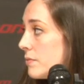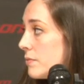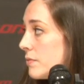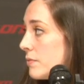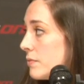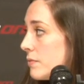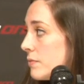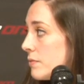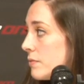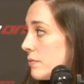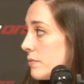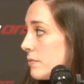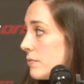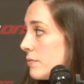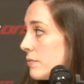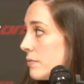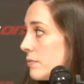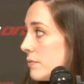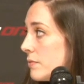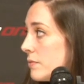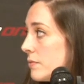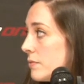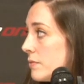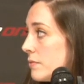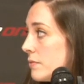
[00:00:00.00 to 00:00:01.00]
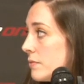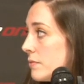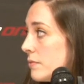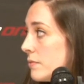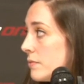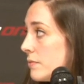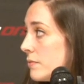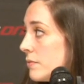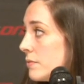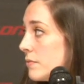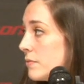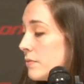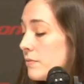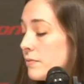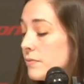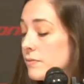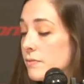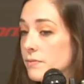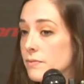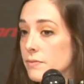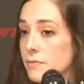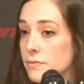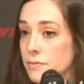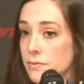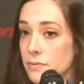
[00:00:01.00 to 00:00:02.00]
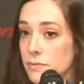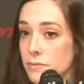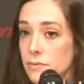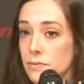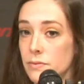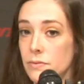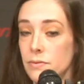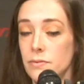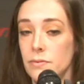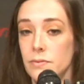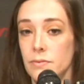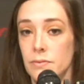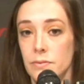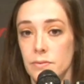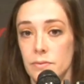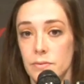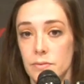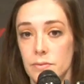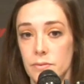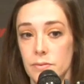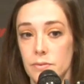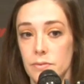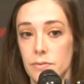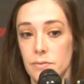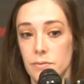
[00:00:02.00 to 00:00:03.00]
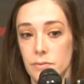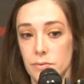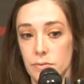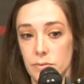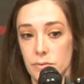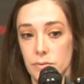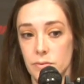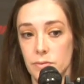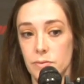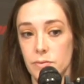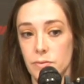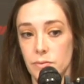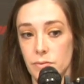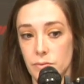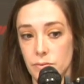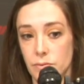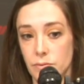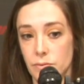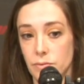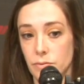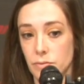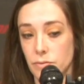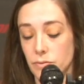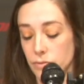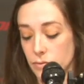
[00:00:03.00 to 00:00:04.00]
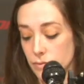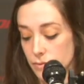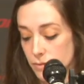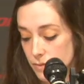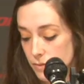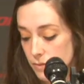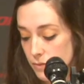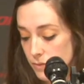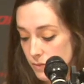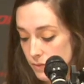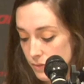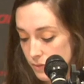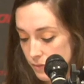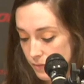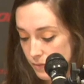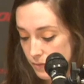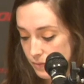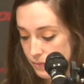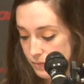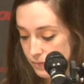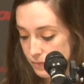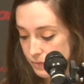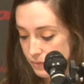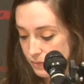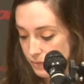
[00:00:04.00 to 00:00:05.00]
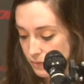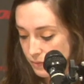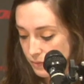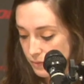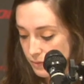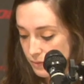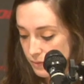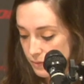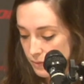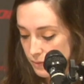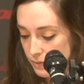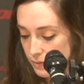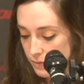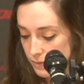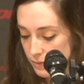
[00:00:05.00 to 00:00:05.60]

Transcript: (silent)